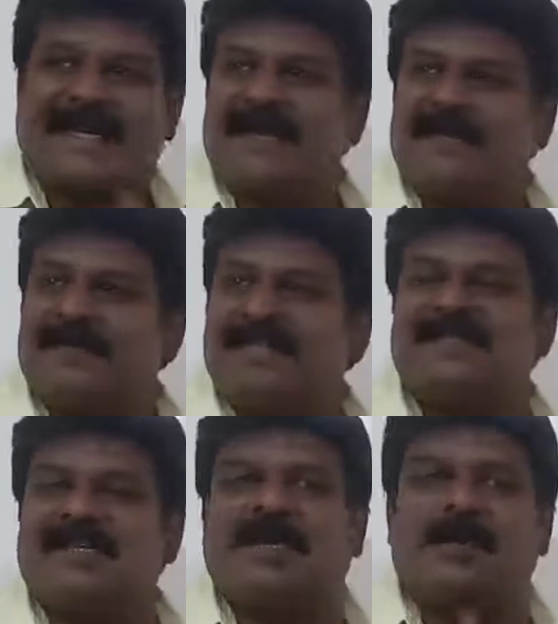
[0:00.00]
keep this
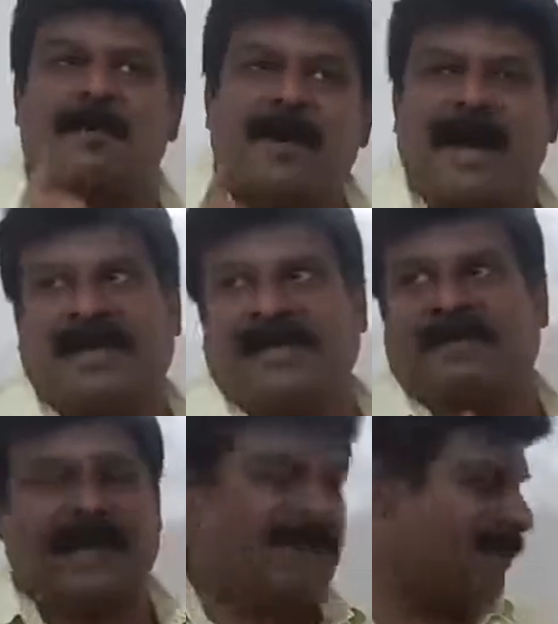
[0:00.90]
thing in your mind
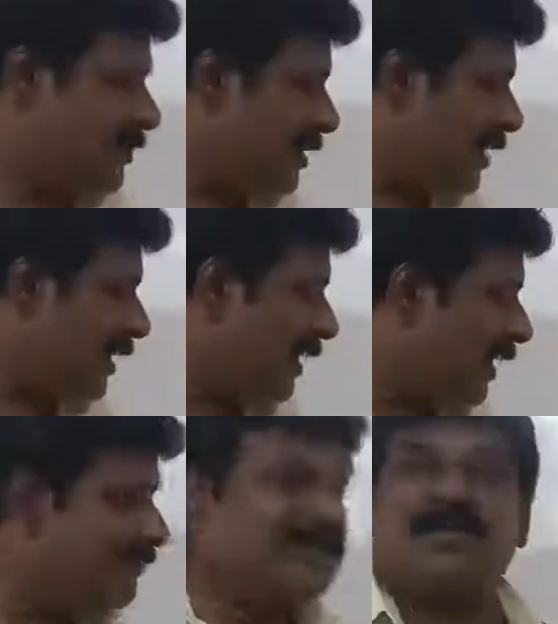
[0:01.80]
that
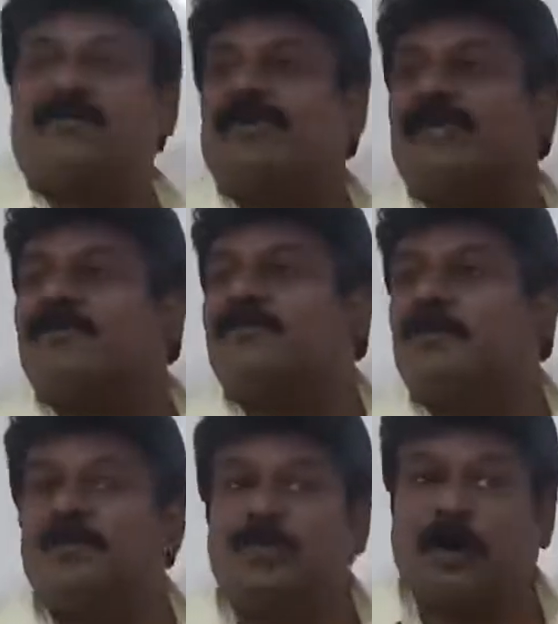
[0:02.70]
division will give
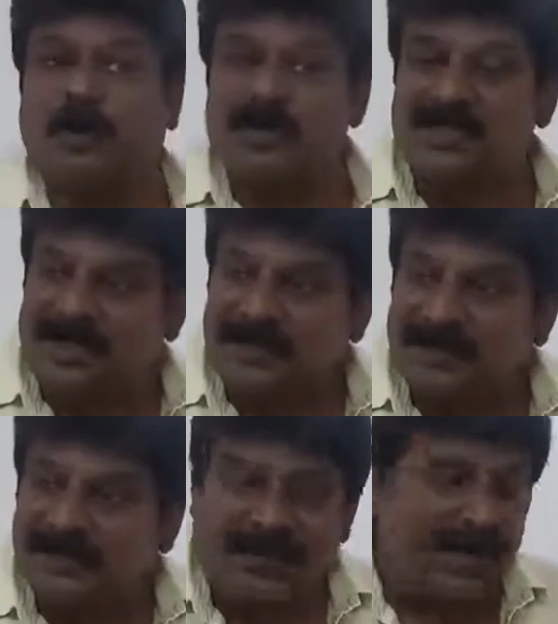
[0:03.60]
you the quotient,
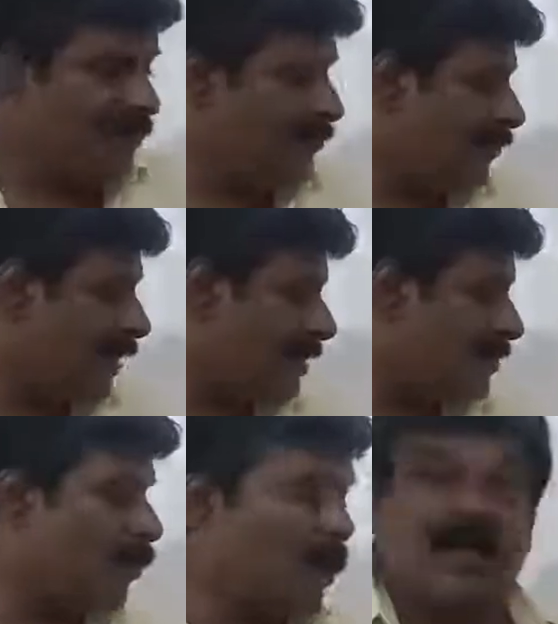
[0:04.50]
whereas the
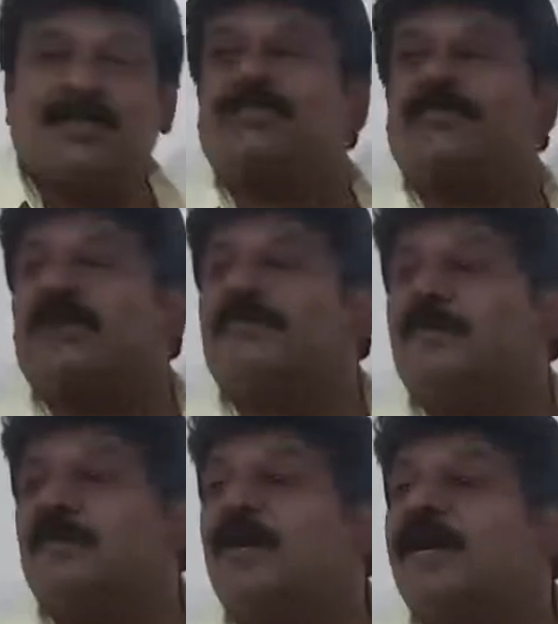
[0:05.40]
modulus will give
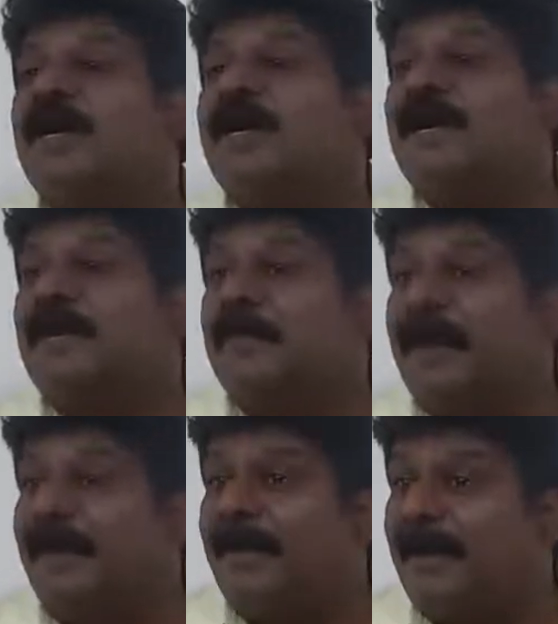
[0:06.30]
you
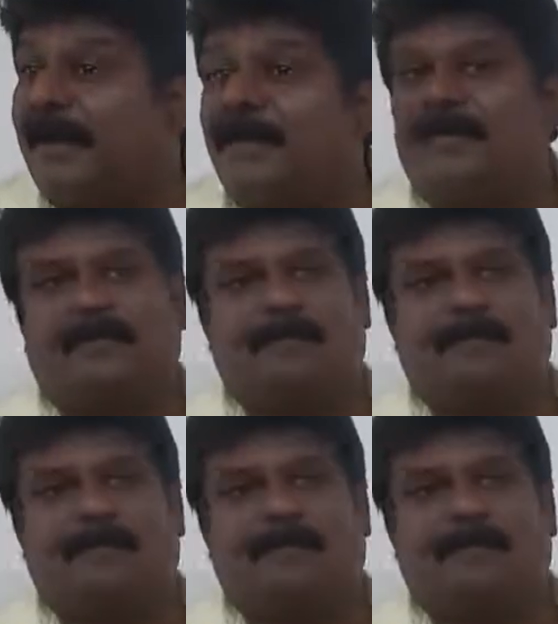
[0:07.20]
remainder.